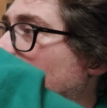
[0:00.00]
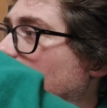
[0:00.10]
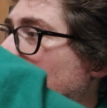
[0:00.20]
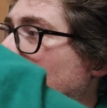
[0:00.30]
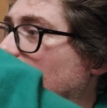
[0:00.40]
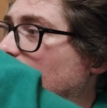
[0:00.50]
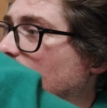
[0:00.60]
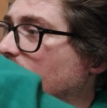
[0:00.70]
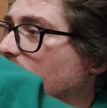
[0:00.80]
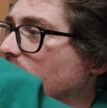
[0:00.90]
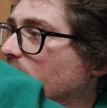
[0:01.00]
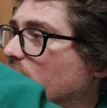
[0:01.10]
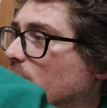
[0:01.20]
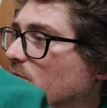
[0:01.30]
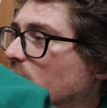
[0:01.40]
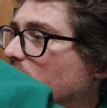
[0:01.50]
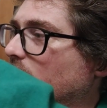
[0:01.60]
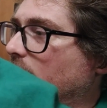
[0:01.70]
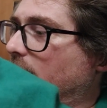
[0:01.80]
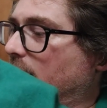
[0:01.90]
that he's done for 88 films.
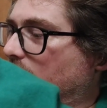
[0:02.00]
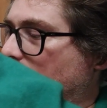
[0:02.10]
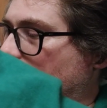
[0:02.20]
And